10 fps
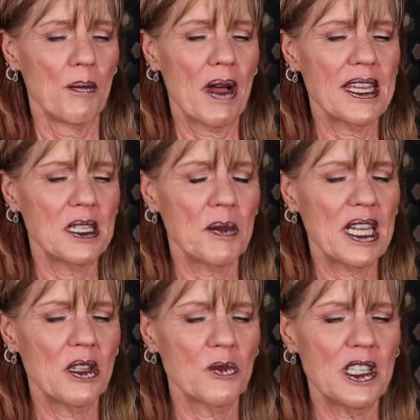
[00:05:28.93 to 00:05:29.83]
Minding
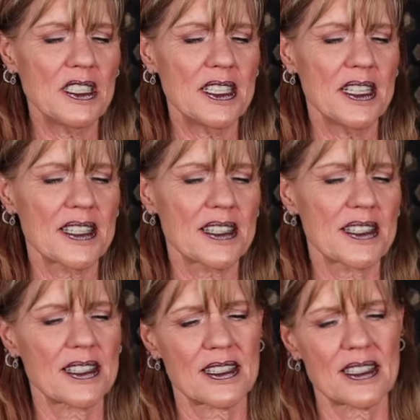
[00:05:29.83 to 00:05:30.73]
my own
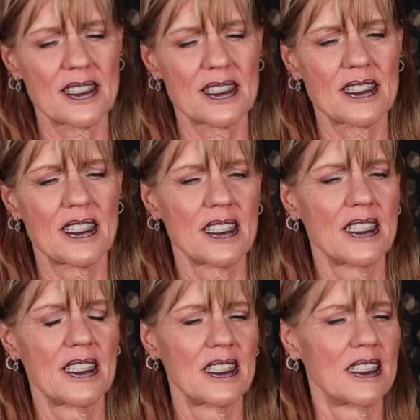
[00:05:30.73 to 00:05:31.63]
wellness.
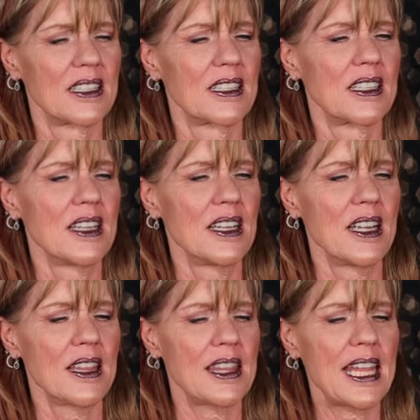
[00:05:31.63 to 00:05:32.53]

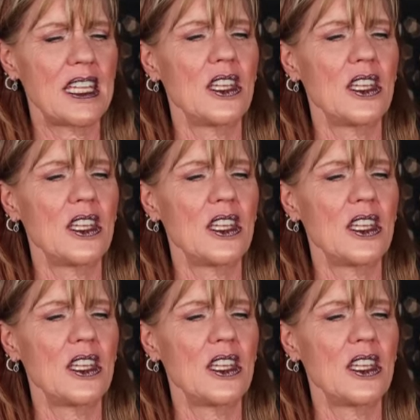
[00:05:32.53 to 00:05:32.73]
Thank